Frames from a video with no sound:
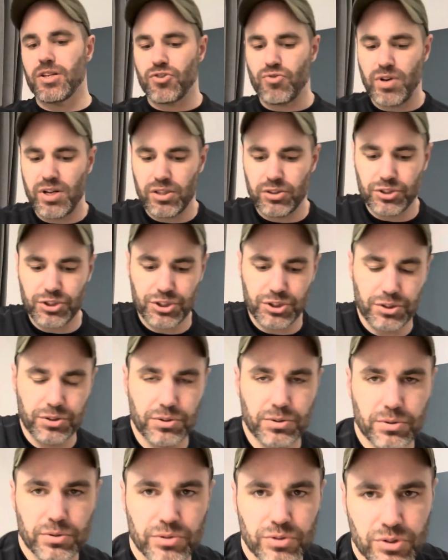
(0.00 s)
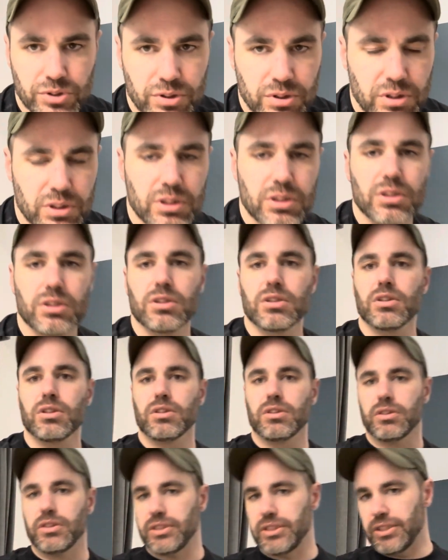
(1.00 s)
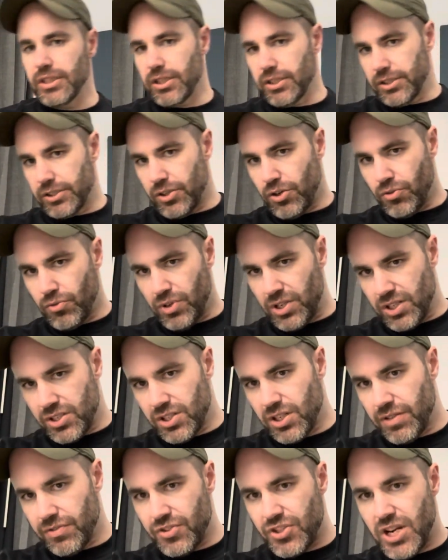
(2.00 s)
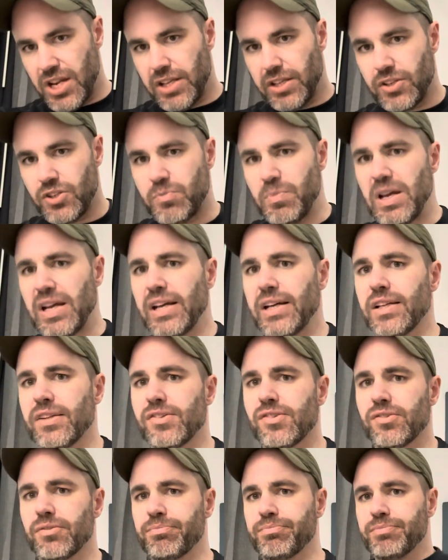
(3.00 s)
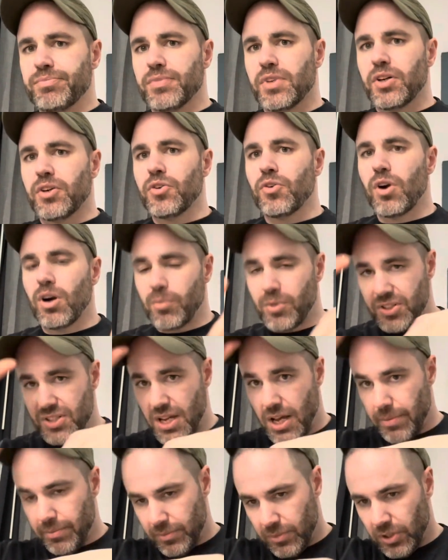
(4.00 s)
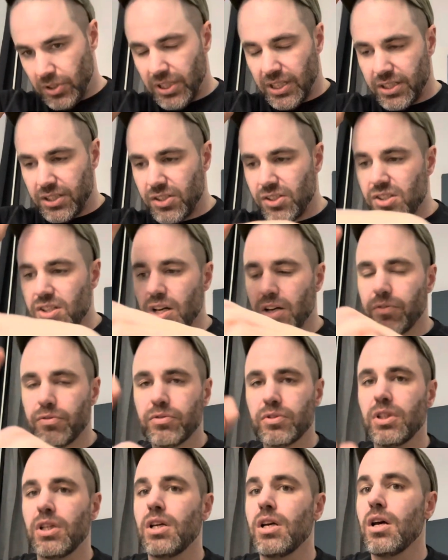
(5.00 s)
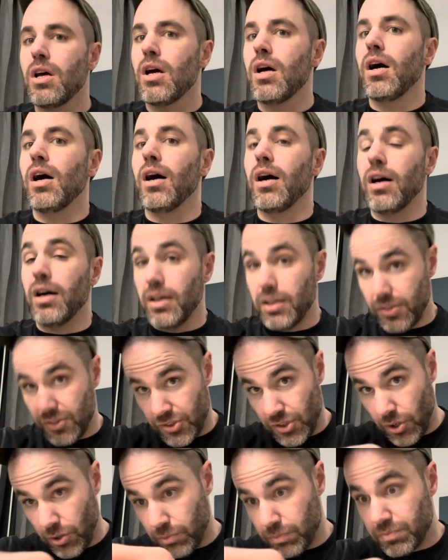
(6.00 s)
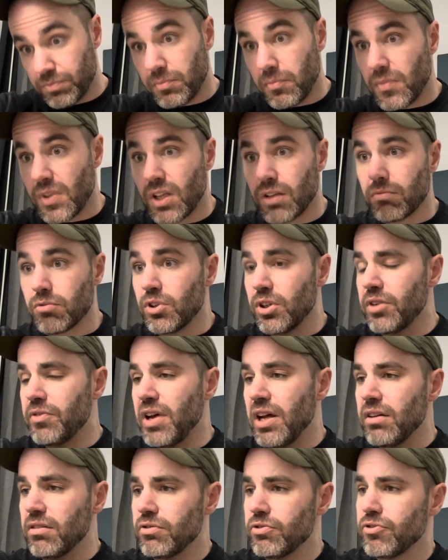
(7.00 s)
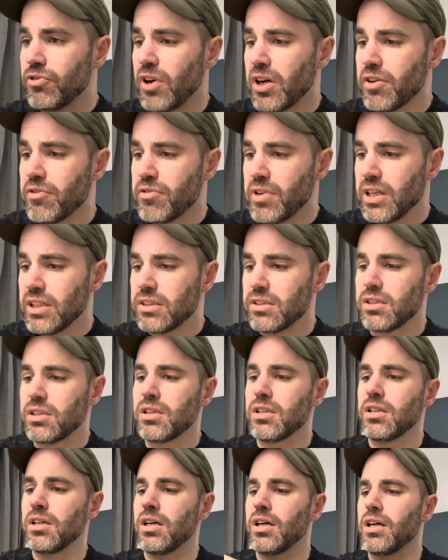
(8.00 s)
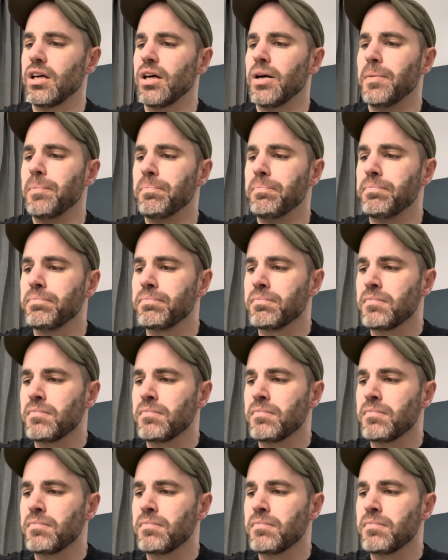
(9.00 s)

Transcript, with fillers: trail shoes, the uh, Go Tough Challenge pants, and Under Armour top, all that good stuff. Uh, so good event, fun event. Um,